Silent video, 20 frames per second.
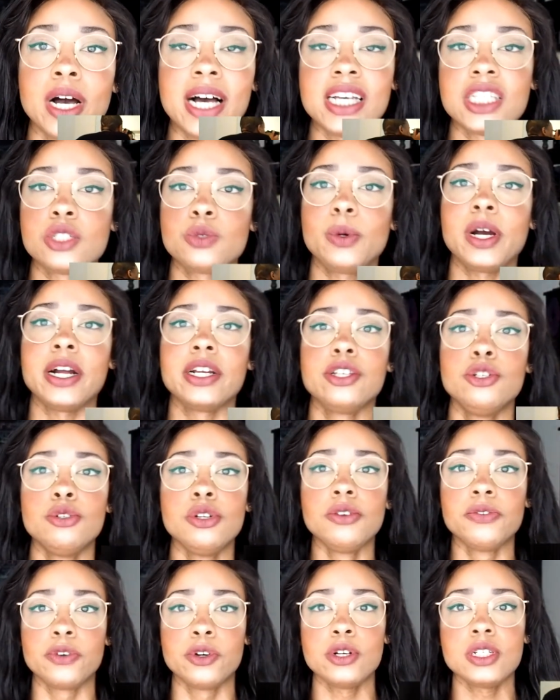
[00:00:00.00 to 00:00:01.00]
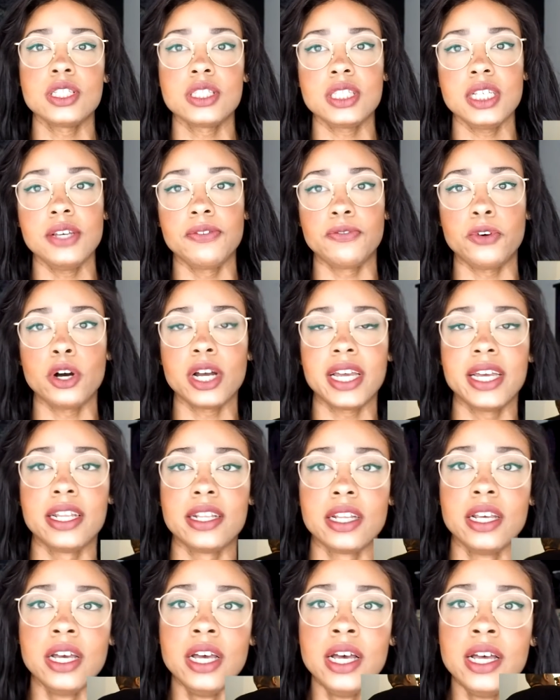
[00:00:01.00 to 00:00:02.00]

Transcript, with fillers: I swear, university fucking